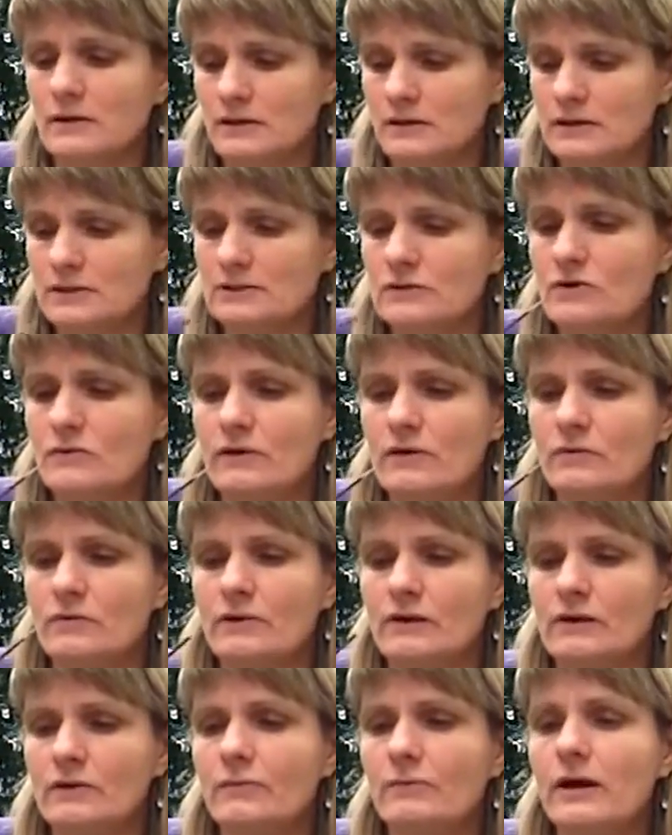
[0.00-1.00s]
It's going
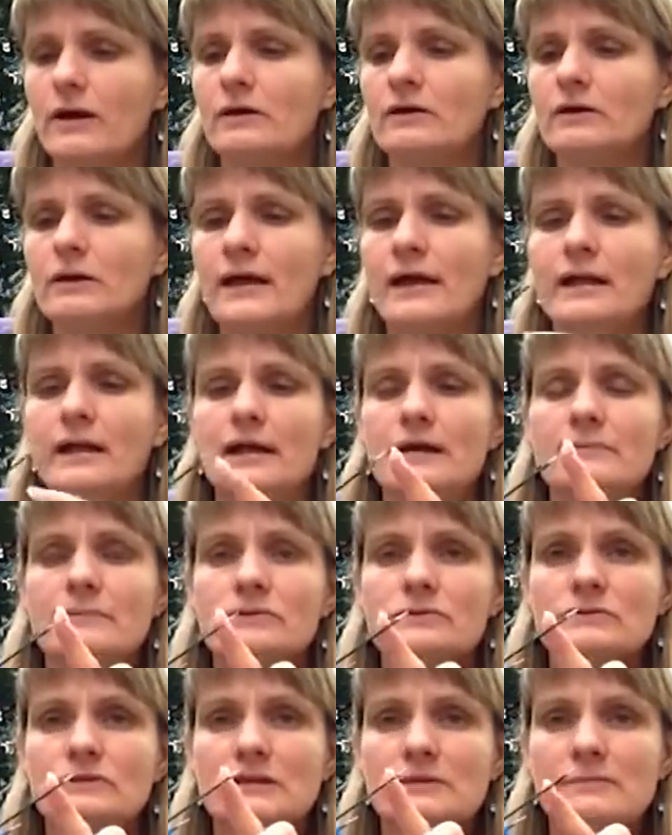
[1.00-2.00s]
really well, and I'm
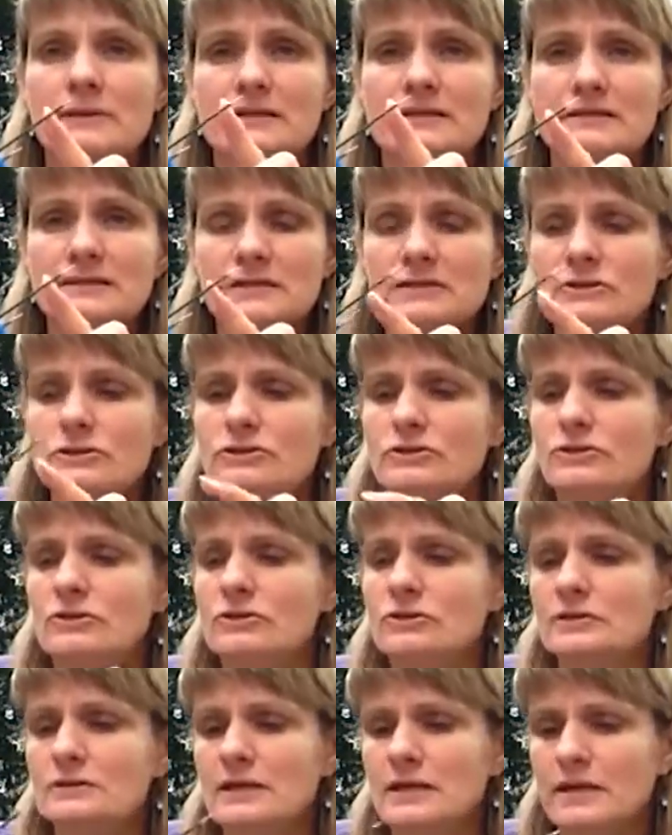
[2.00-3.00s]
using my
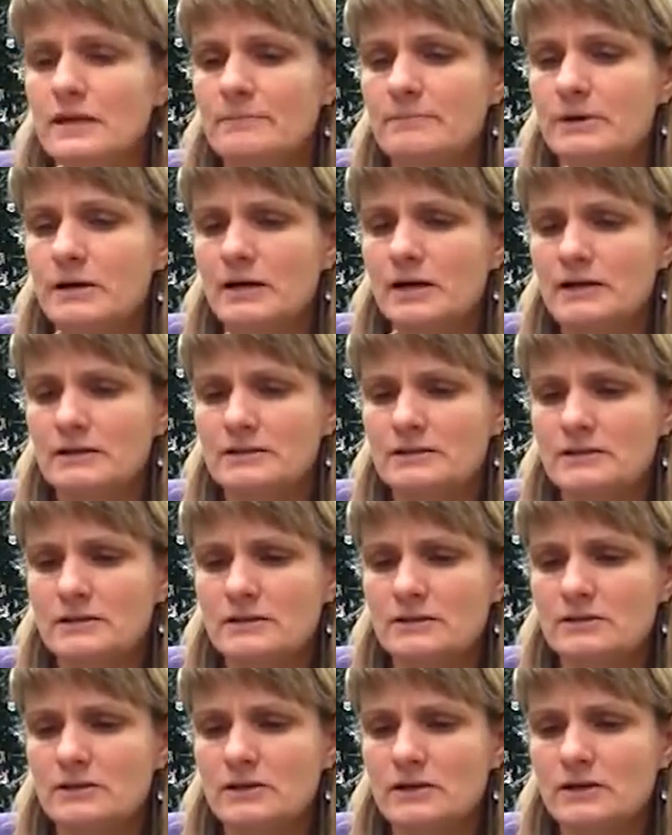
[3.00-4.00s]
signatures that I bought.
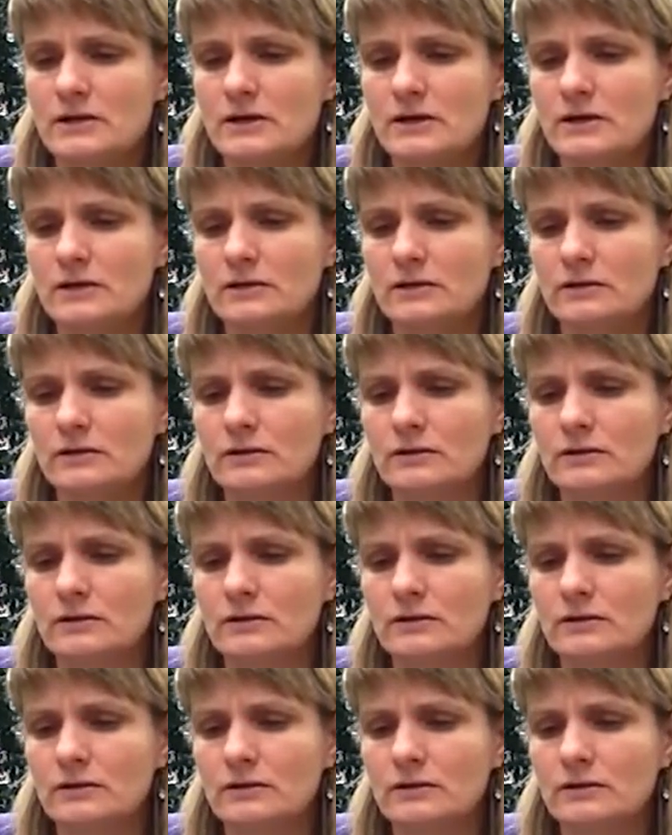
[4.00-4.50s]
These are